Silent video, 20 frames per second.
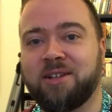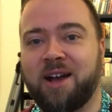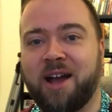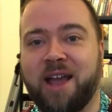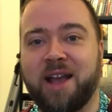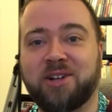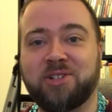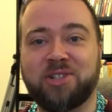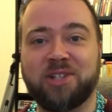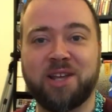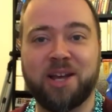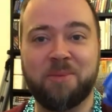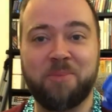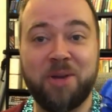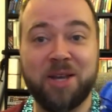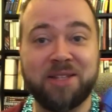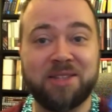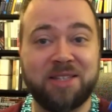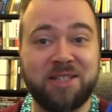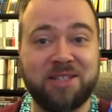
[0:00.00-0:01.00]
I actually
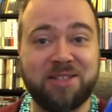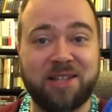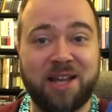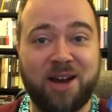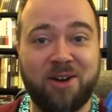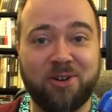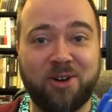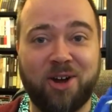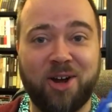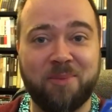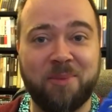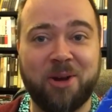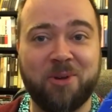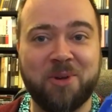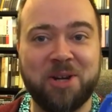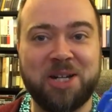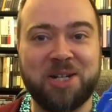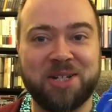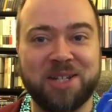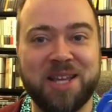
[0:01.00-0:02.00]
picked these out on my
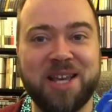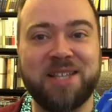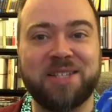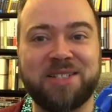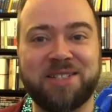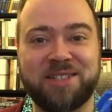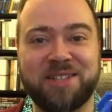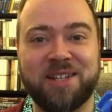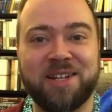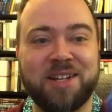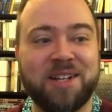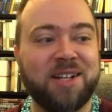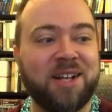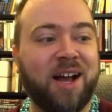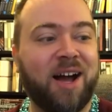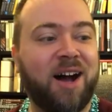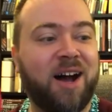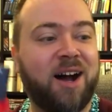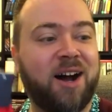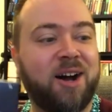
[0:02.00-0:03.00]
wish list.
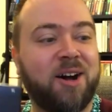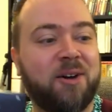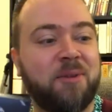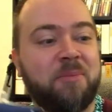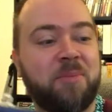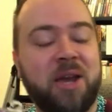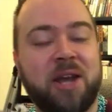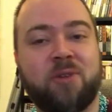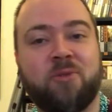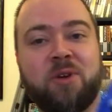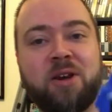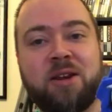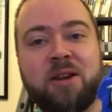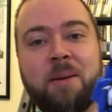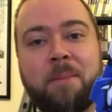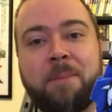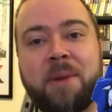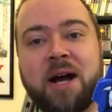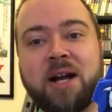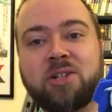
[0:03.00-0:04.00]

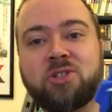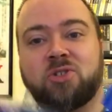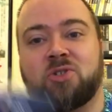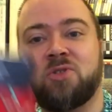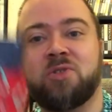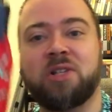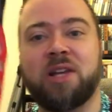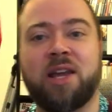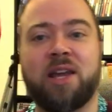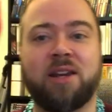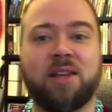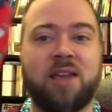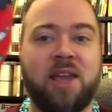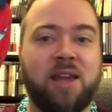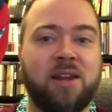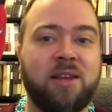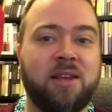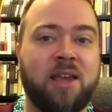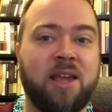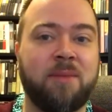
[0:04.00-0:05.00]
Penguin boxers and
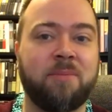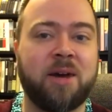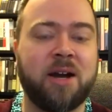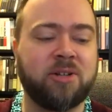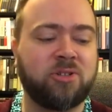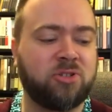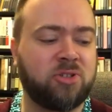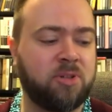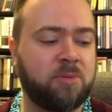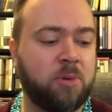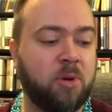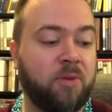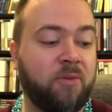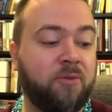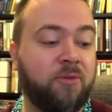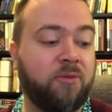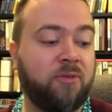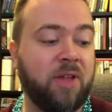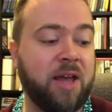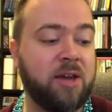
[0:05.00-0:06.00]
candy cane boxers, they're both
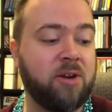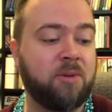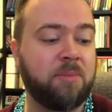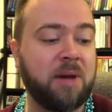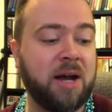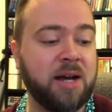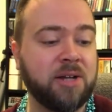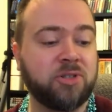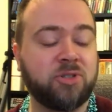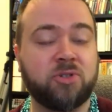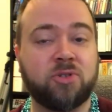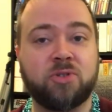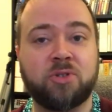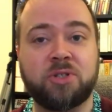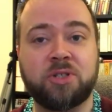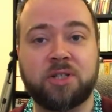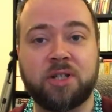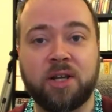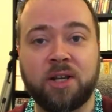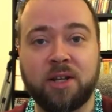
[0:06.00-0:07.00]
flannel
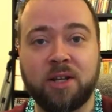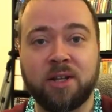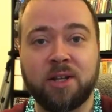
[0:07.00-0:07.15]
boxers.